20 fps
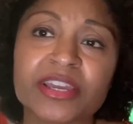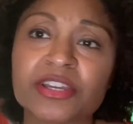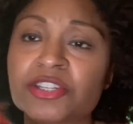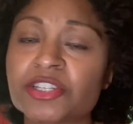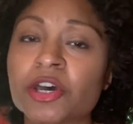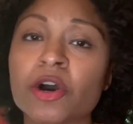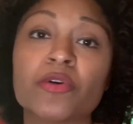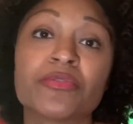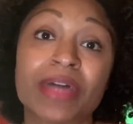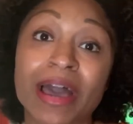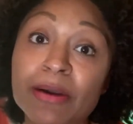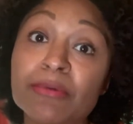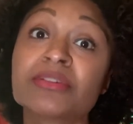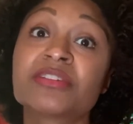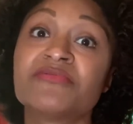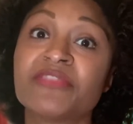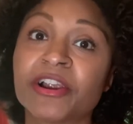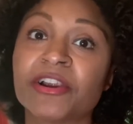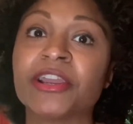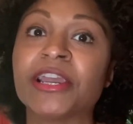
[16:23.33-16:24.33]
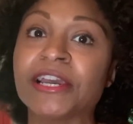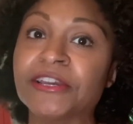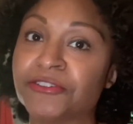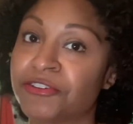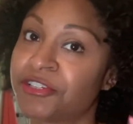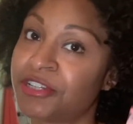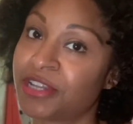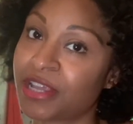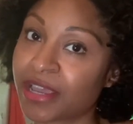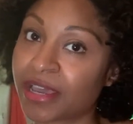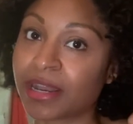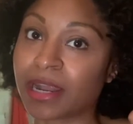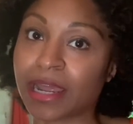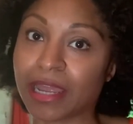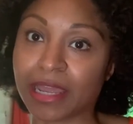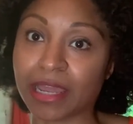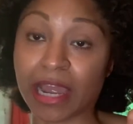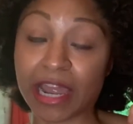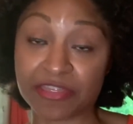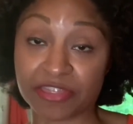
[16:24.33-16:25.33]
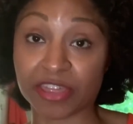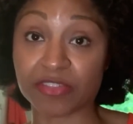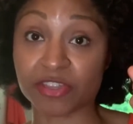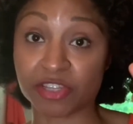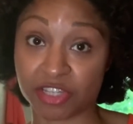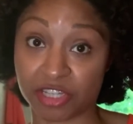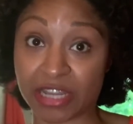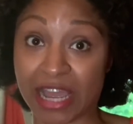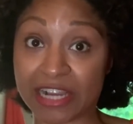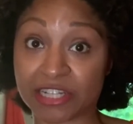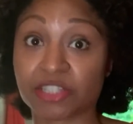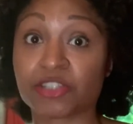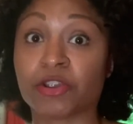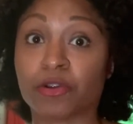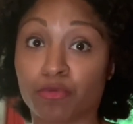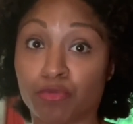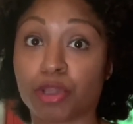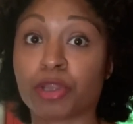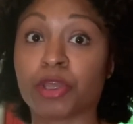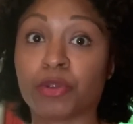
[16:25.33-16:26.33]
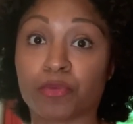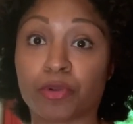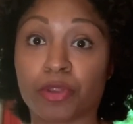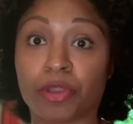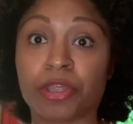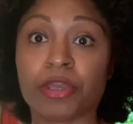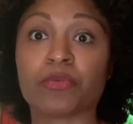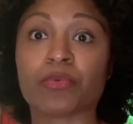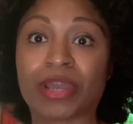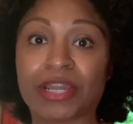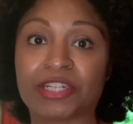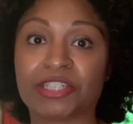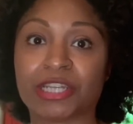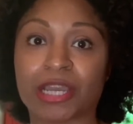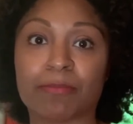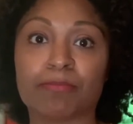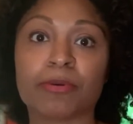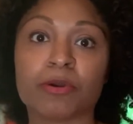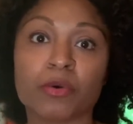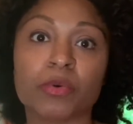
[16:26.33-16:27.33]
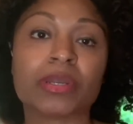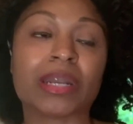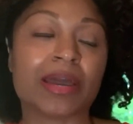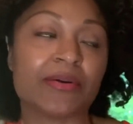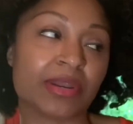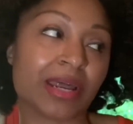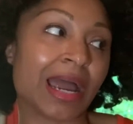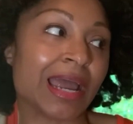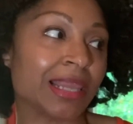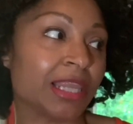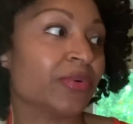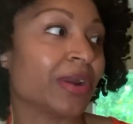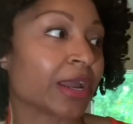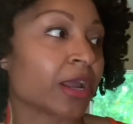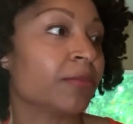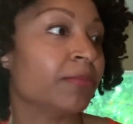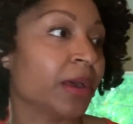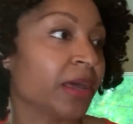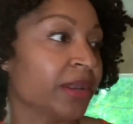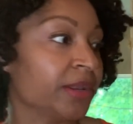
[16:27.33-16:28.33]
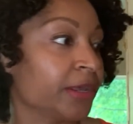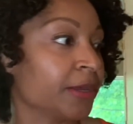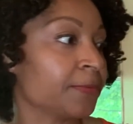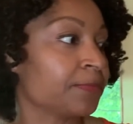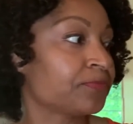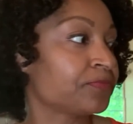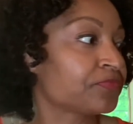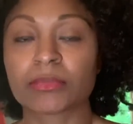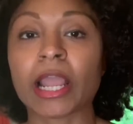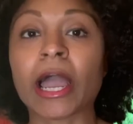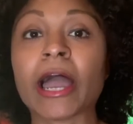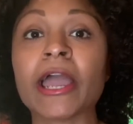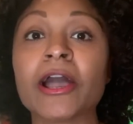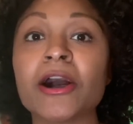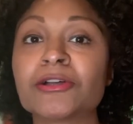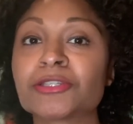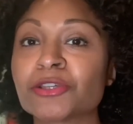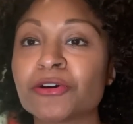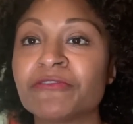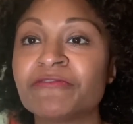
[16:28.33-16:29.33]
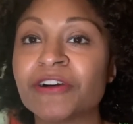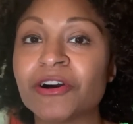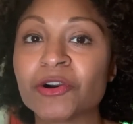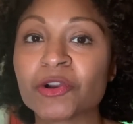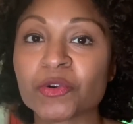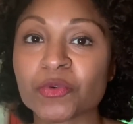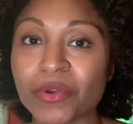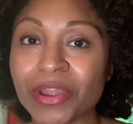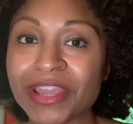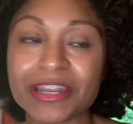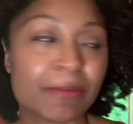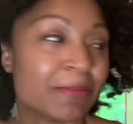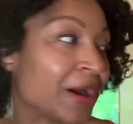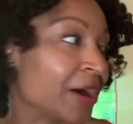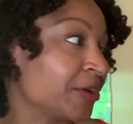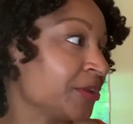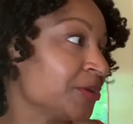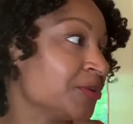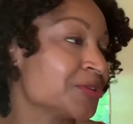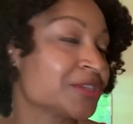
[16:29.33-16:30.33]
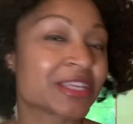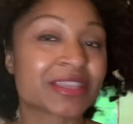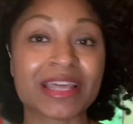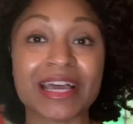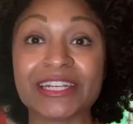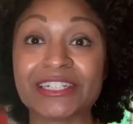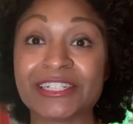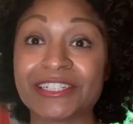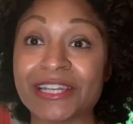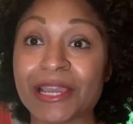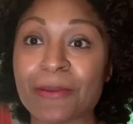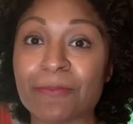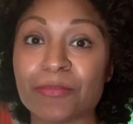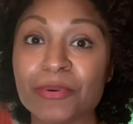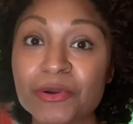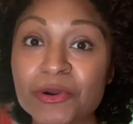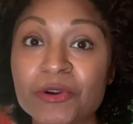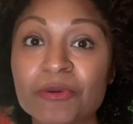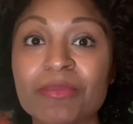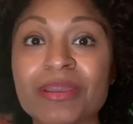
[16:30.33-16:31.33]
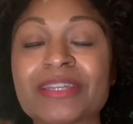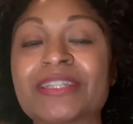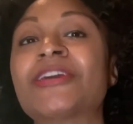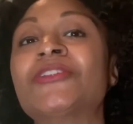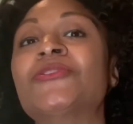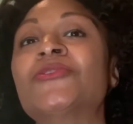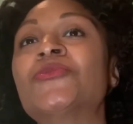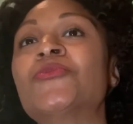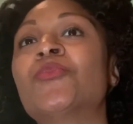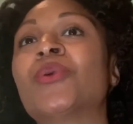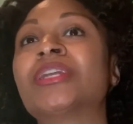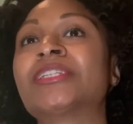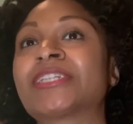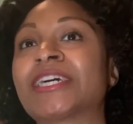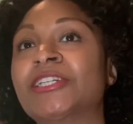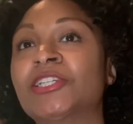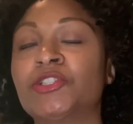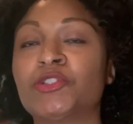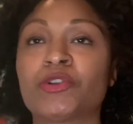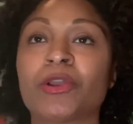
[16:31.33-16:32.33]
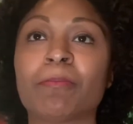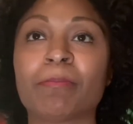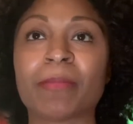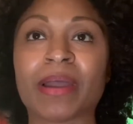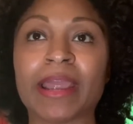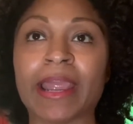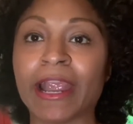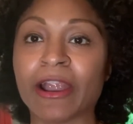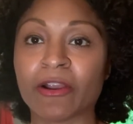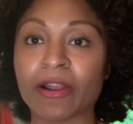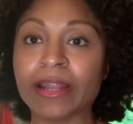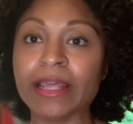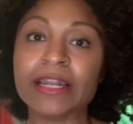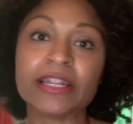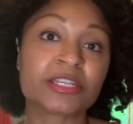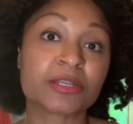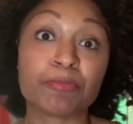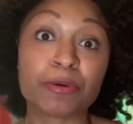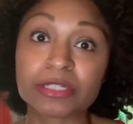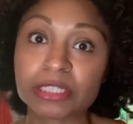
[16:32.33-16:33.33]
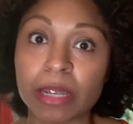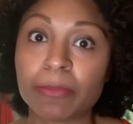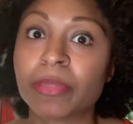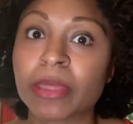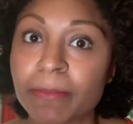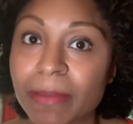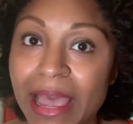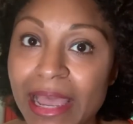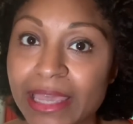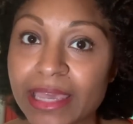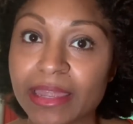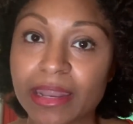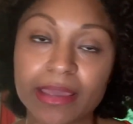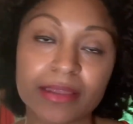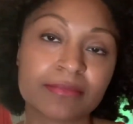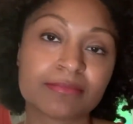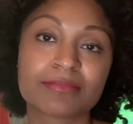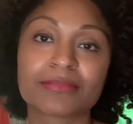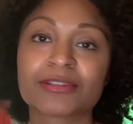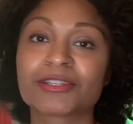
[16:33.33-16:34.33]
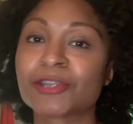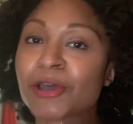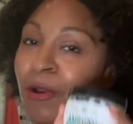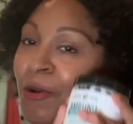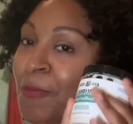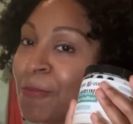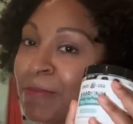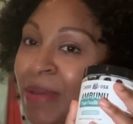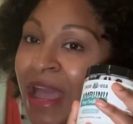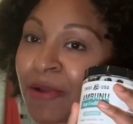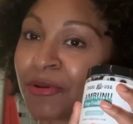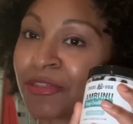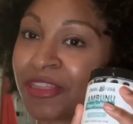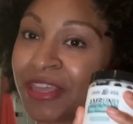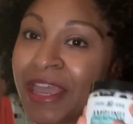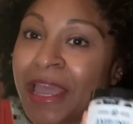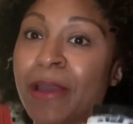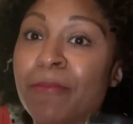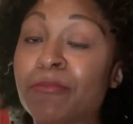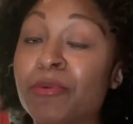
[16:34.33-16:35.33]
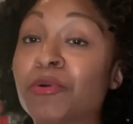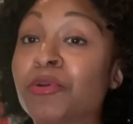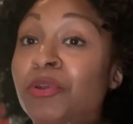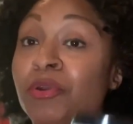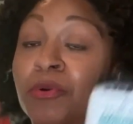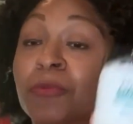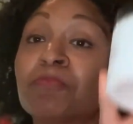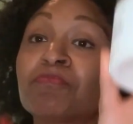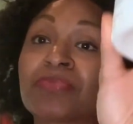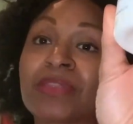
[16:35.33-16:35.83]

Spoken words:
So that was very interesting. And I think this is actually a really, really great shampoo and I would highly recommend it. I also felt great about using that shampoo because I knew once I stripped my hair, I needed to put something back in it. So back with the Mbunu.